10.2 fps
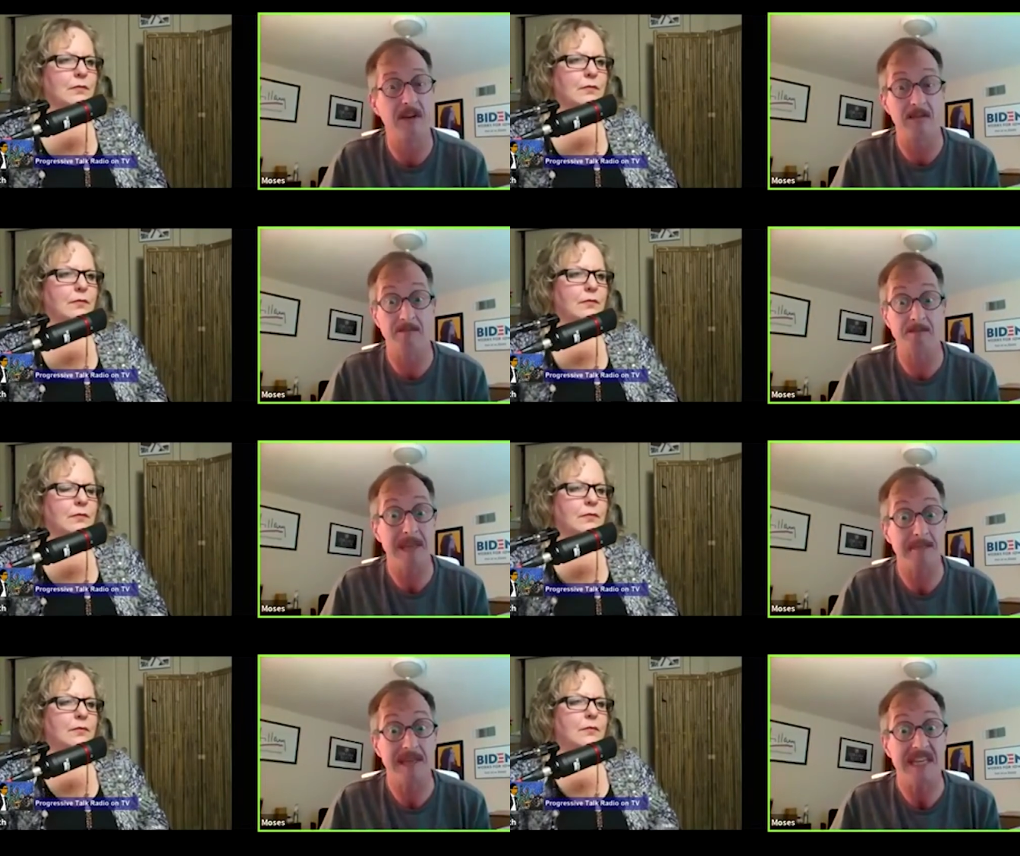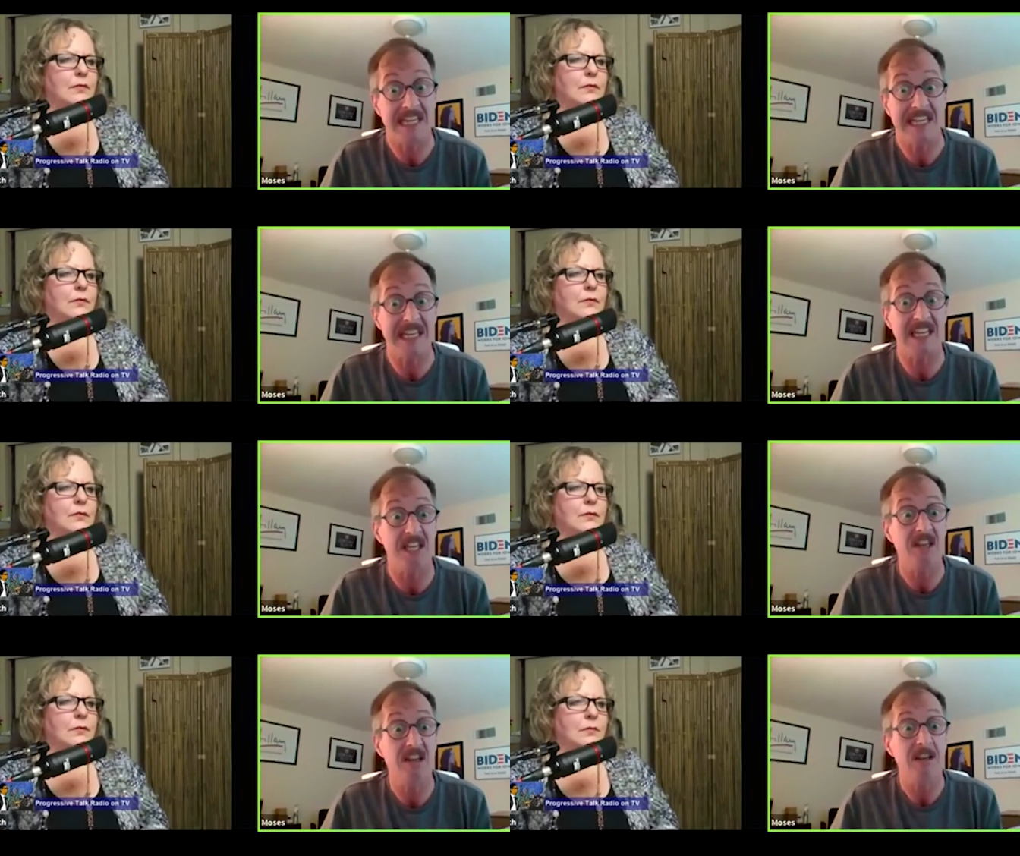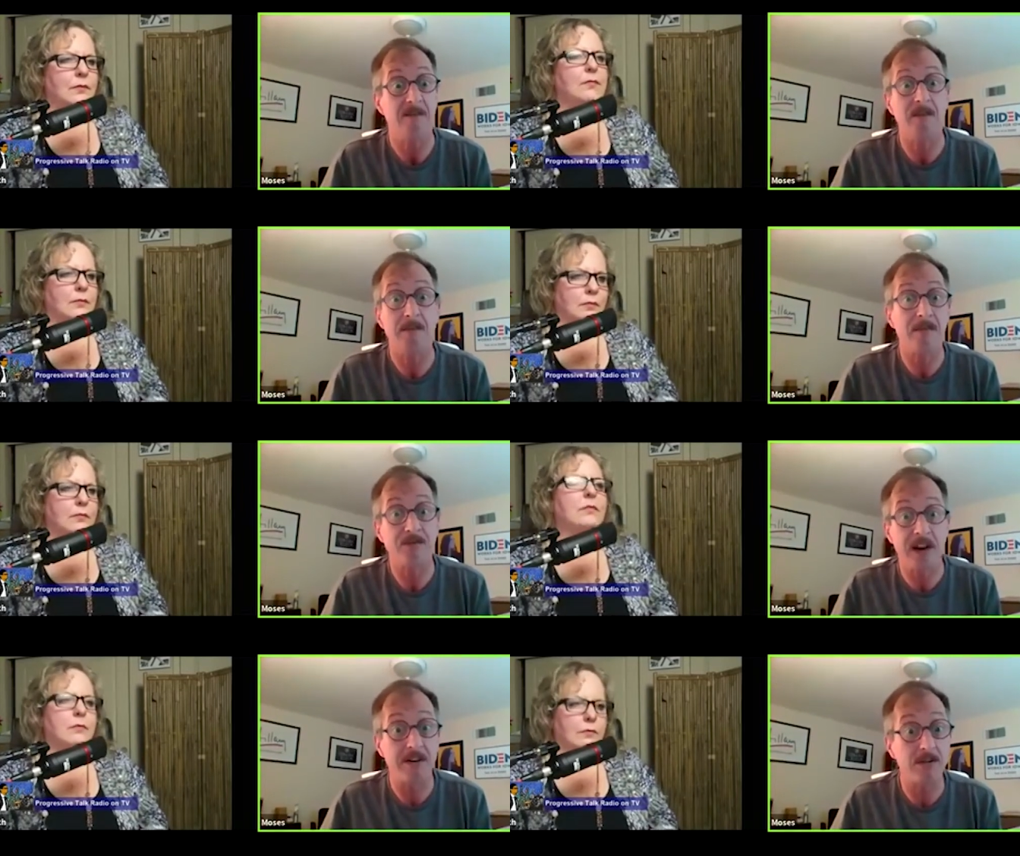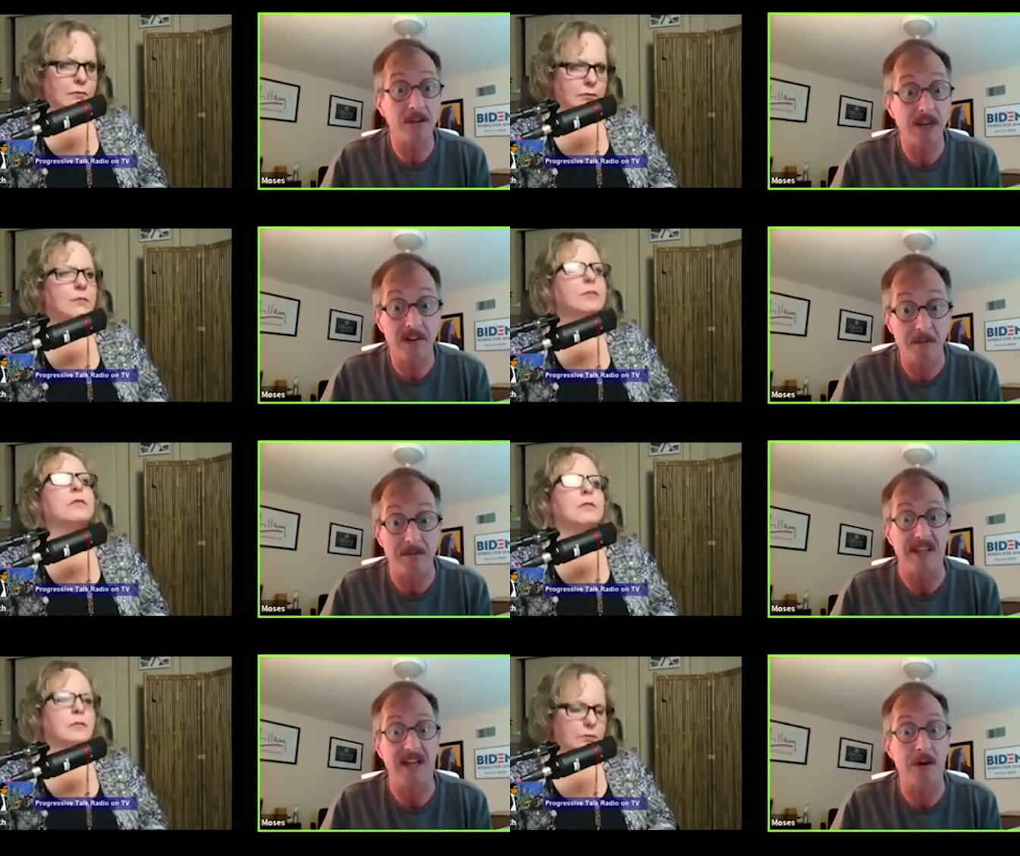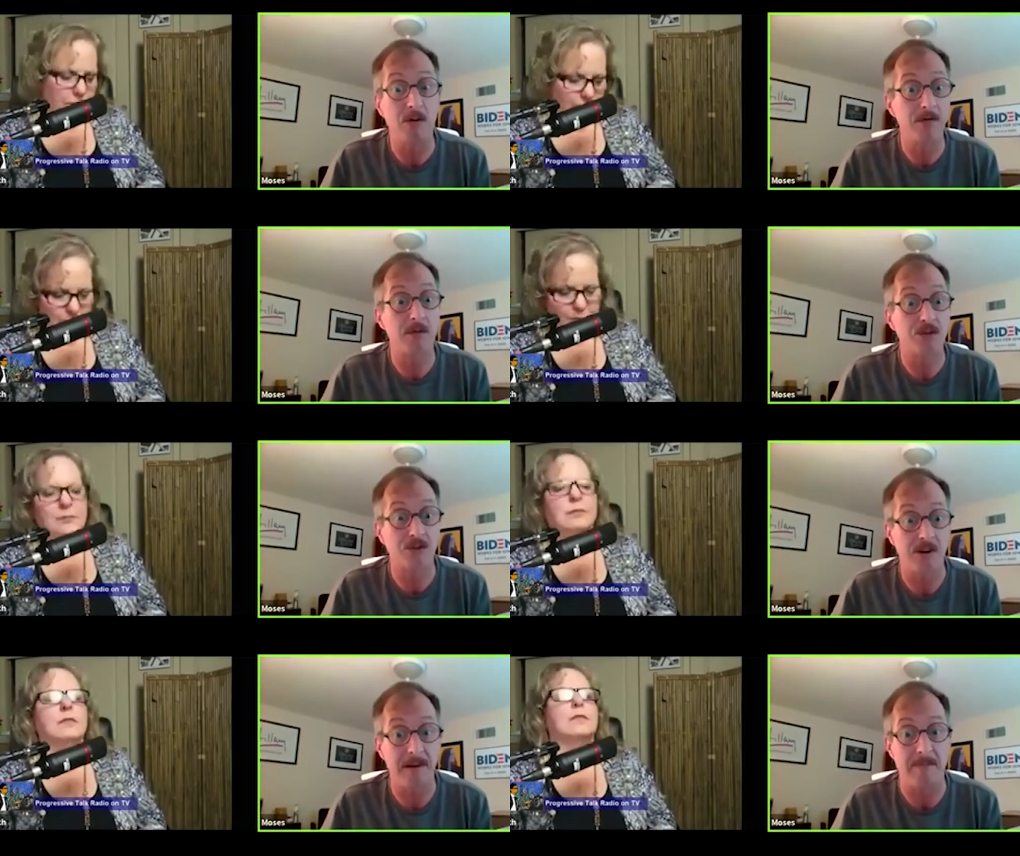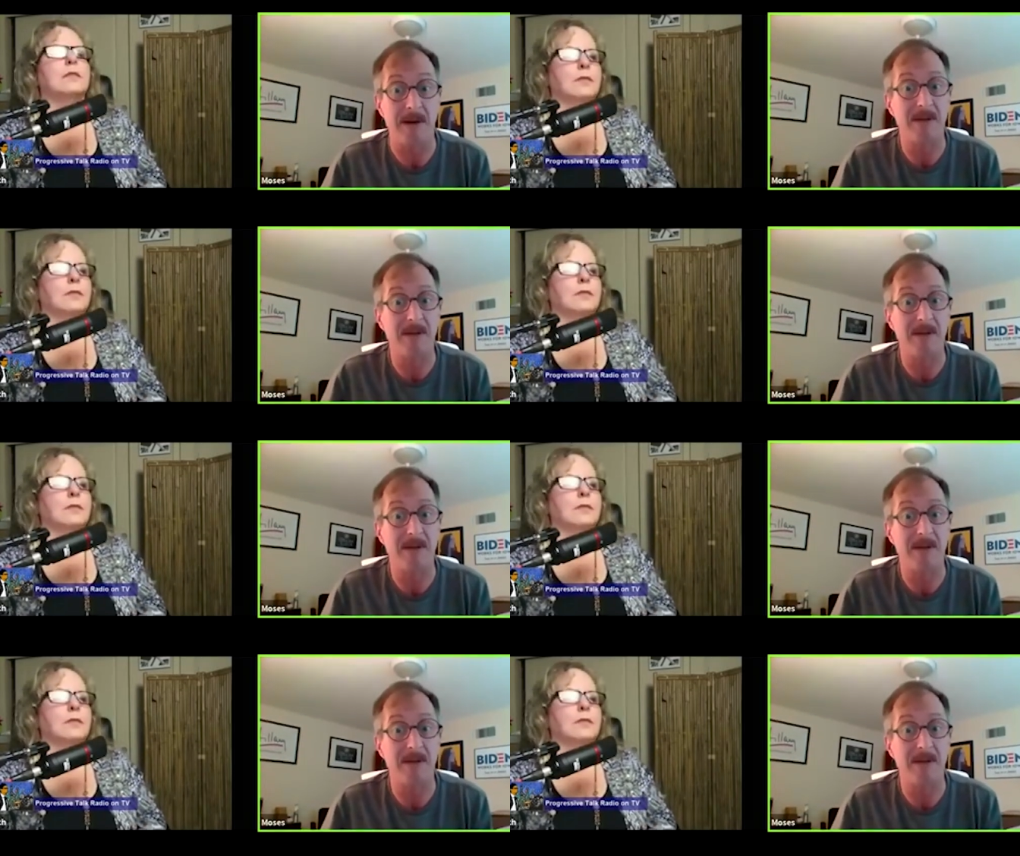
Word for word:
Speaker 1: of P P E from the federal government over Trump.